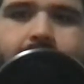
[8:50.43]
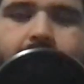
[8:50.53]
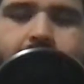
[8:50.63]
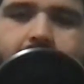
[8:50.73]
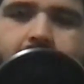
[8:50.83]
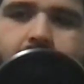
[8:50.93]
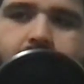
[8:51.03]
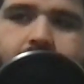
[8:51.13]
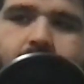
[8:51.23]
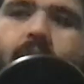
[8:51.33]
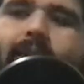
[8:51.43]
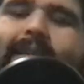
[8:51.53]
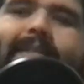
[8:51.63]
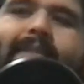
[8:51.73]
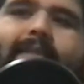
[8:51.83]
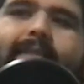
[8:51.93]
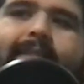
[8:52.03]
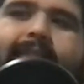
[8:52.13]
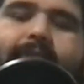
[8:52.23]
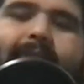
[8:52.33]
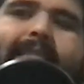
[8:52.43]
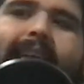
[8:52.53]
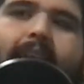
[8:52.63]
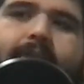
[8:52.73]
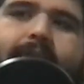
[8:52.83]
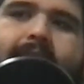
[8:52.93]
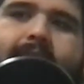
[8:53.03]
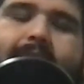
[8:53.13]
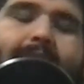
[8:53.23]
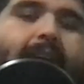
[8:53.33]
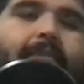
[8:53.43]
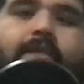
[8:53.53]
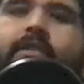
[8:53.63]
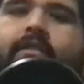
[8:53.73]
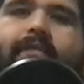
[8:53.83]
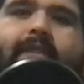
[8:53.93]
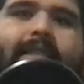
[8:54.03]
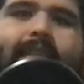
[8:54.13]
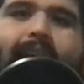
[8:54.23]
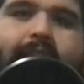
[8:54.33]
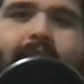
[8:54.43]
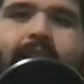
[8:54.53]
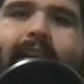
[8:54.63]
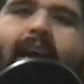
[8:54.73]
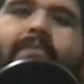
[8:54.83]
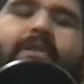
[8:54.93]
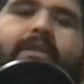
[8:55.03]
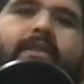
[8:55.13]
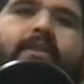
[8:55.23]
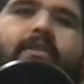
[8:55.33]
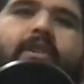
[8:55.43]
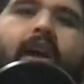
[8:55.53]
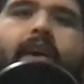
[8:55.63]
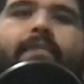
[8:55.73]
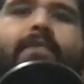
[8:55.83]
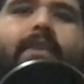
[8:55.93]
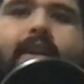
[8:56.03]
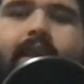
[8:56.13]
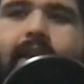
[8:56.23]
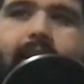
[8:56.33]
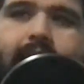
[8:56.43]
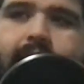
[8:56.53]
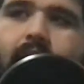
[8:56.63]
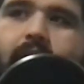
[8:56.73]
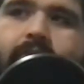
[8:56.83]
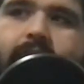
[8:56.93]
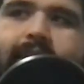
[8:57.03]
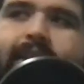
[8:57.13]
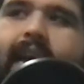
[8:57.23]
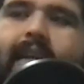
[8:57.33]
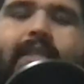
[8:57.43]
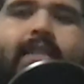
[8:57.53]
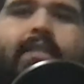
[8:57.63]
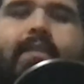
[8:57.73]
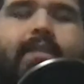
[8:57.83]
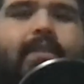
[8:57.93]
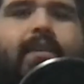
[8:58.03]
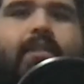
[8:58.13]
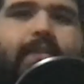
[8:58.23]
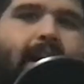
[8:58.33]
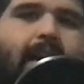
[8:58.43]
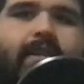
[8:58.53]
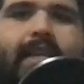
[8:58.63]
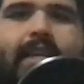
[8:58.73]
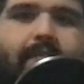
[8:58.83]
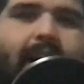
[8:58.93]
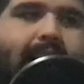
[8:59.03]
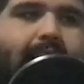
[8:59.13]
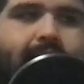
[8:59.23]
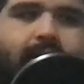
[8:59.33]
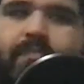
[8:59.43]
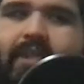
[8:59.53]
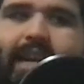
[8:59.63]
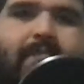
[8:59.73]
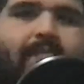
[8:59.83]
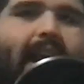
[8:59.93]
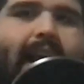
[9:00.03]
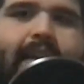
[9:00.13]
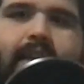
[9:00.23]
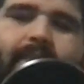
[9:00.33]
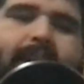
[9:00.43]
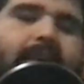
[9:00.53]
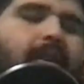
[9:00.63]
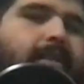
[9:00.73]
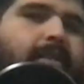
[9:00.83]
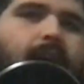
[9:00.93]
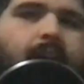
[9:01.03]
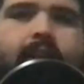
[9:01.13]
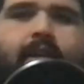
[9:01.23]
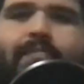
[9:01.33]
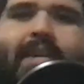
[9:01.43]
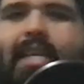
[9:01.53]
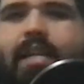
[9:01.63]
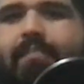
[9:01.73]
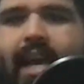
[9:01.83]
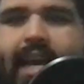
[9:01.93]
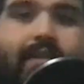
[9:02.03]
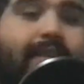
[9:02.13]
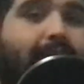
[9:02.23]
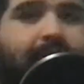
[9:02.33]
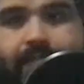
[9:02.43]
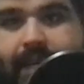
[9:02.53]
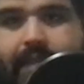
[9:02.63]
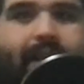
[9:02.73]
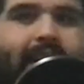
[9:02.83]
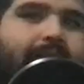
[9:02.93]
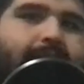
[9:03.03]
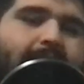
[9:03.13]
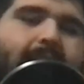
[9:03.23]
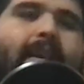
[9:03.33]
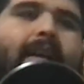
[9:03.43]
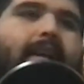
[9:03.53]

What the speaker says: There's always series out there that capture your attention, to capture your love. It's not just Sons of Anarchy and Mayans. There's Breaking Bad. There's Better Call Saul. There's Peaky Blinders. I haven't seen Peaky Blinders yet.